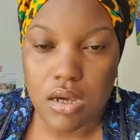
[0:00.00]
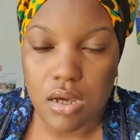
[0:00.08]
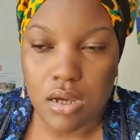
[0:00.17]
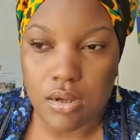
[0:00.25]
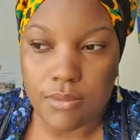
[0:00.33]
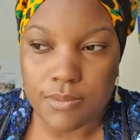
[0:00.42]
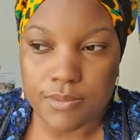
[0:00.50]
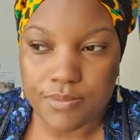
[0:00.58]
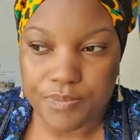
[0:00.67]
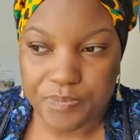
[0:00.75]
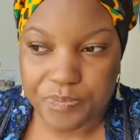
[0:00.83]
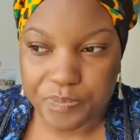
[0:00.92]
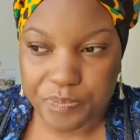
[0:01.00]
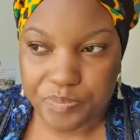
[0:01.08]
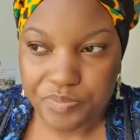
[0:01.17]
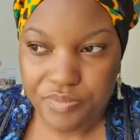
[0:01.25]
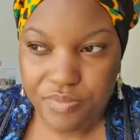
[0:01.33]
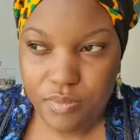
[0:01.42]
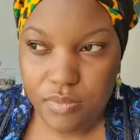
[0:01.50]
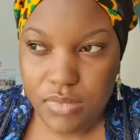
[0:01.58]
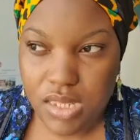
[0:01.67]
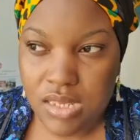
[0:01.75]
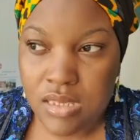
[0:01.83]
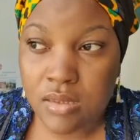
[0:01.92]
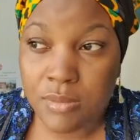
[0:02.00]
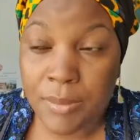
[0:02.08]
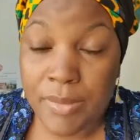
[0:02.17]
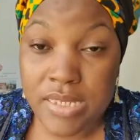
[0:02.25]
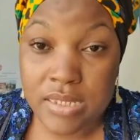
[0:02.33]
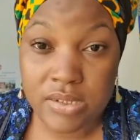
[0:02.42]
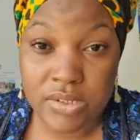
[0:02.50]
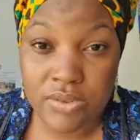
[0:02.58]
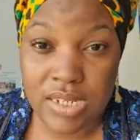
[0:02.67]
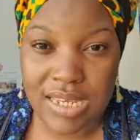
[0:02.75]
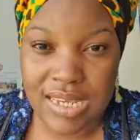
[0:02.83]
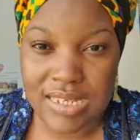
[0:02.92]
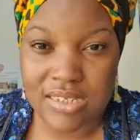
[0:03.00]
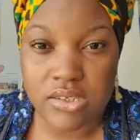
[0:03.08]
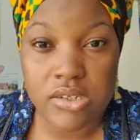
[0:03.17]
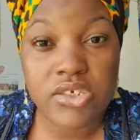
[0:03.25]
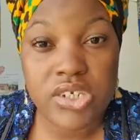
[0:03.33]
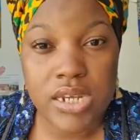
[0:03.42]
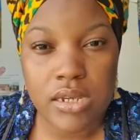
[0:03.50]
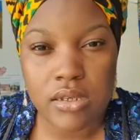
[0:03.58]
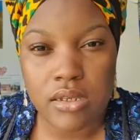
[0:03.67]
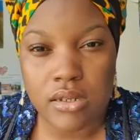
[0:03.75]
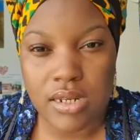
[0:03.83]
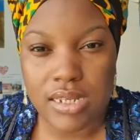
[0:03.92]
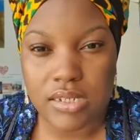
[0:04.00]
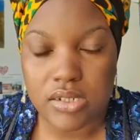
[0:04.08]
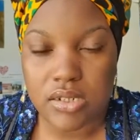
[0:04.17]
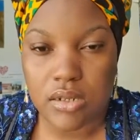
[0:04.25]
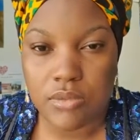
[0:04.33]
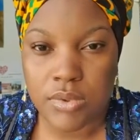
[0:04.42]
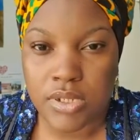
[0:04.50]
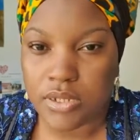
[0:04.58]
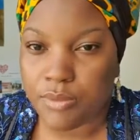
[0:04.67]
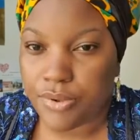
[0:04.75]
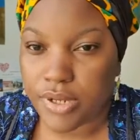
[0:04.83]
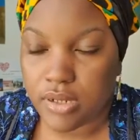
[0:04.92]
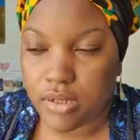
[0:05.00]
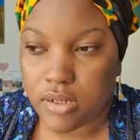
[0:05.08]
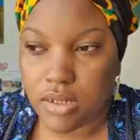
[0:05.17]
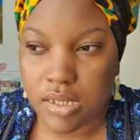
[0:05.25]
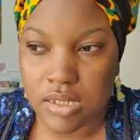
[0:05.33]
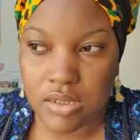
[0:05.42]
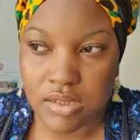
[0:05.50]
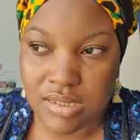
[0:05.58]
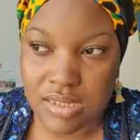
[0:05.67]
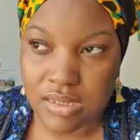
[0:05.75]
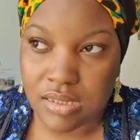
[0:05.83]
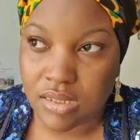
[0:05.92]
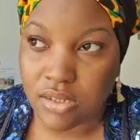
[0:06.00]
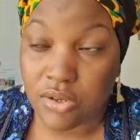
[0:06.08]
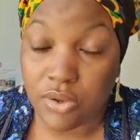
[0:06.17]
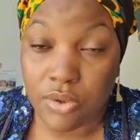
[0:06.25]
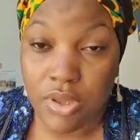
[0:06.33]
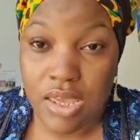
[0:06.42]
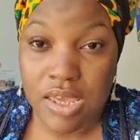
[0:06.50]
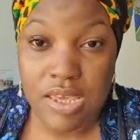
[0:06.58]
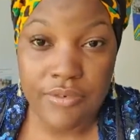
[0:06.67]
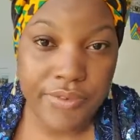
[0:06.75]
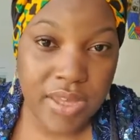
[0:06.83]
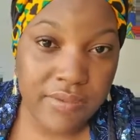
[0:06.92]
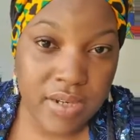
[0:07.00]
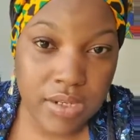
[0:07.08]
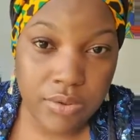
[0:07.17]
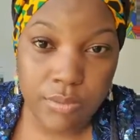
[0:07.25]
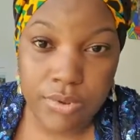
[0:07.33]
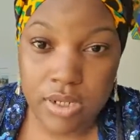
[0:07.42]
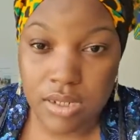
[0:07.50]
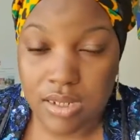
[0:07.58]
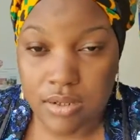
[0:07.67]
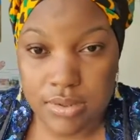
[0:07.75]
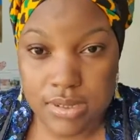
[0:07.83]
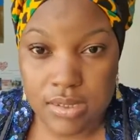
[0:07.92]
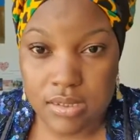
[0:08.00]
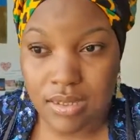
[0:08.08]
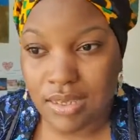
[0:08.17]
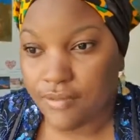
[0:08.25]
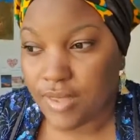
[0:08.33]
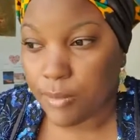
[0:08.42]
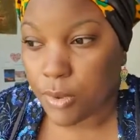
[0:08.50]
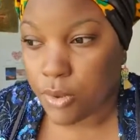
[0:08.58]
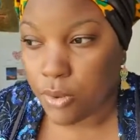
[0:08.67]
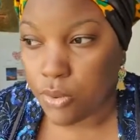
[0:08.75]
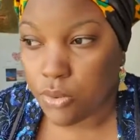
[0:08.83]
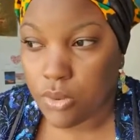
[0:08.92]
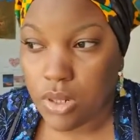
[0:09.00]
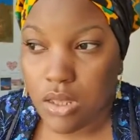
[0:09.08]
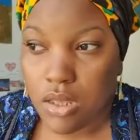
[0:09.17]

So my message today is share your knowledge with your brother and your sister. If you have a little brother, a little sister, give them a call.